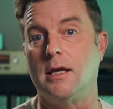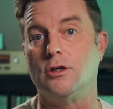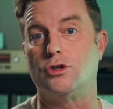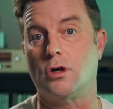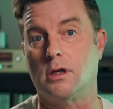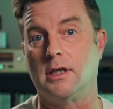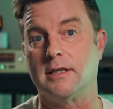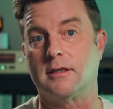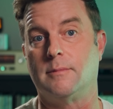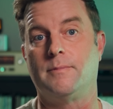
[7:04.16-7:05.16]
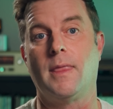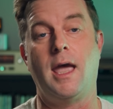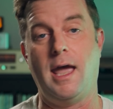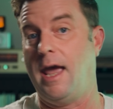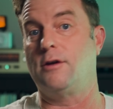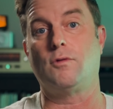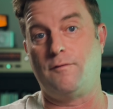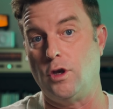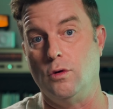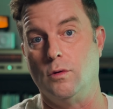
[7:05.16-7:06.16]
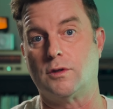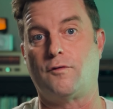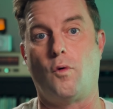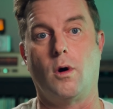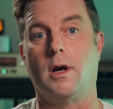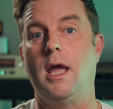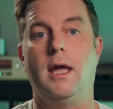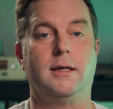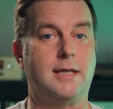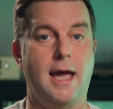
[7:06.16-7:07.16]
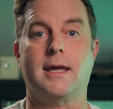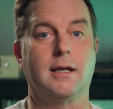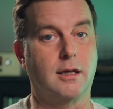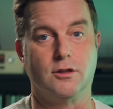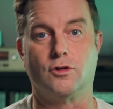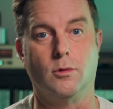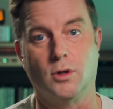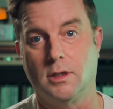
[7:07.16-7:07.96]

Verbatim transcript: in journalism and reviews for tech and consumer